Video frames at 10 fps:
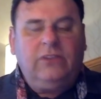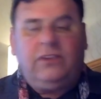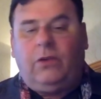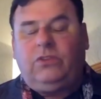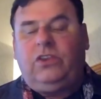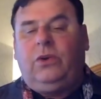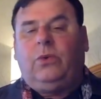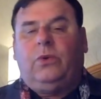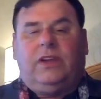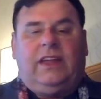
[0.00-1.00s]
So
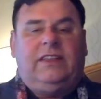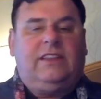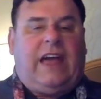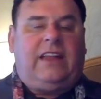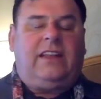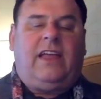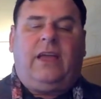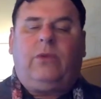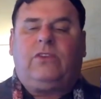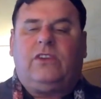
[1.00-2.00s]
too, in Latin
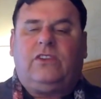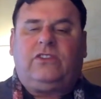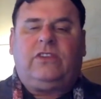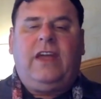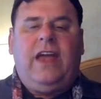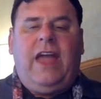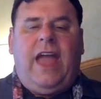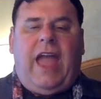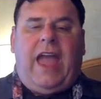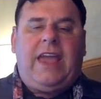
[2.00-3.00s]
languages,
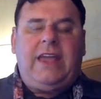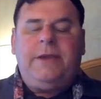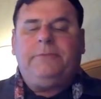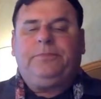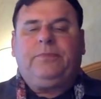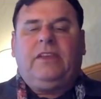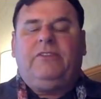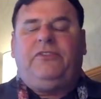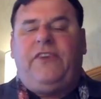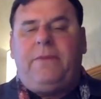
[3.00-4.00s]
a
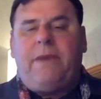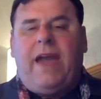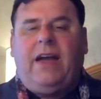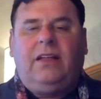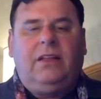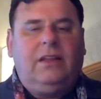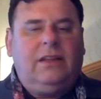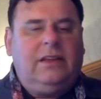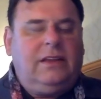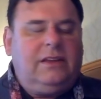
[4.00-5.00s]
female
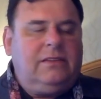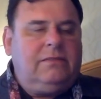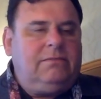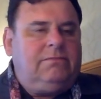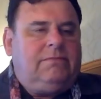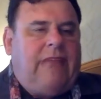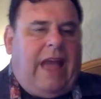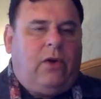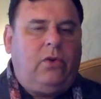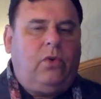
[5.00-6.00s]

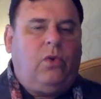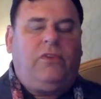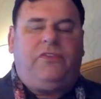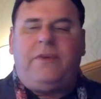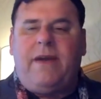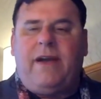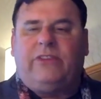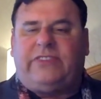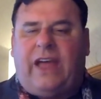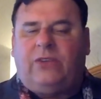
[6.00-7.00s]
noun or a female
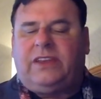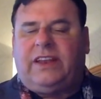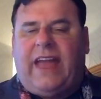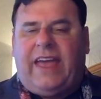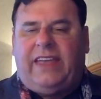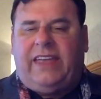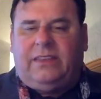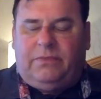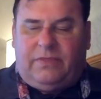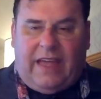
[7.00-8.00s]
sounding
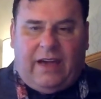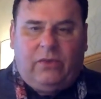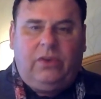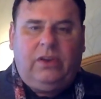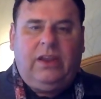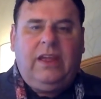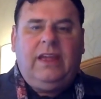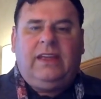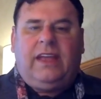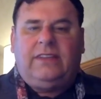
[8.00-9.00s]
noun
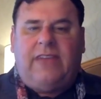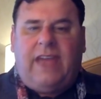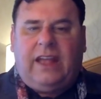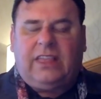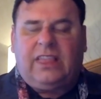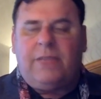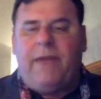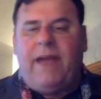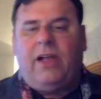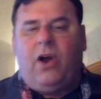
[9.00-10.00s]
can take the
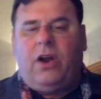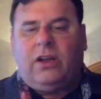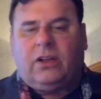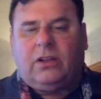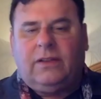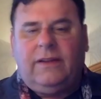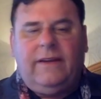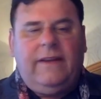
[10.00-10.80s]
male article,